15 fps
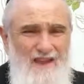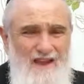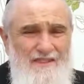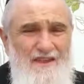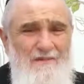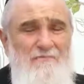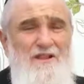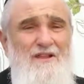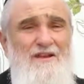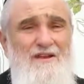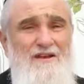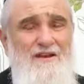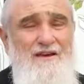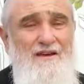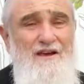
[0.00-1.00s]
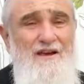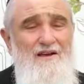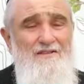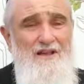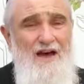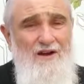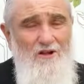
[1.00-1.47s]
the ability
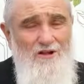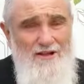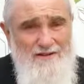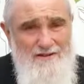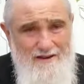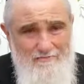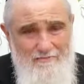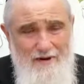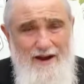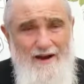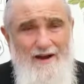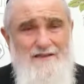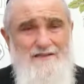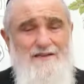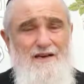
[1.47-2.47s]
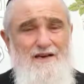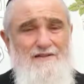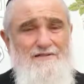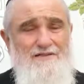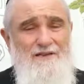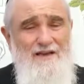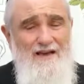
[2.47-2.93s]
not only to break
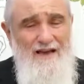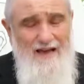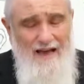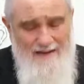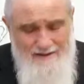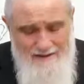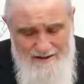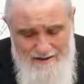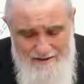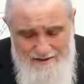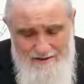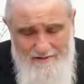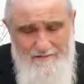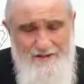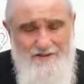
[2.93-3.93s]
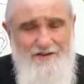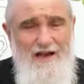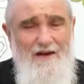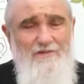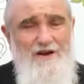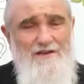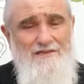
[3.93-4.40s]
ourselves and to, to
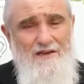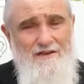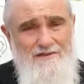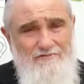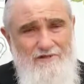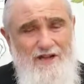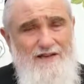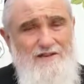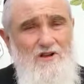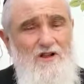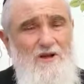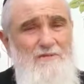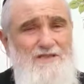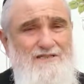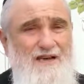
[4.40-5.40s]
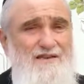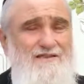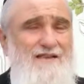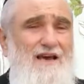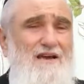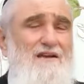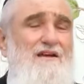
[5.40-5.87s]
mishabit ourselves and realize Olam Hazeh is
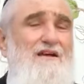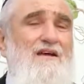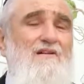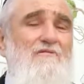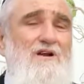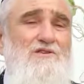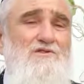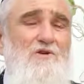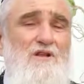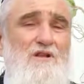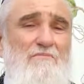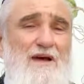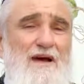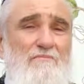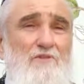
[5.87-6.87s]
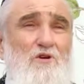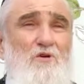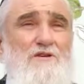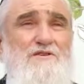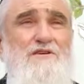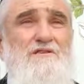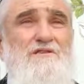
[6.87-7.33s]
not what it's all about, but
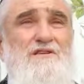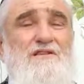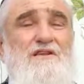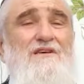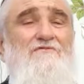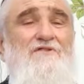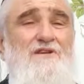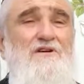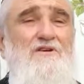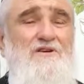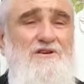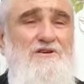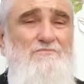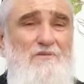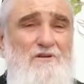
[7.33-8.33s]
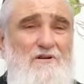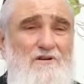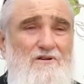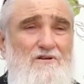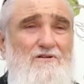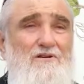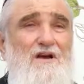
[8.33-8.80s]
also to live with the Kodesh Baruch
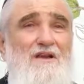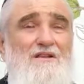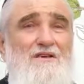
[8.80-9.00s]
Hu,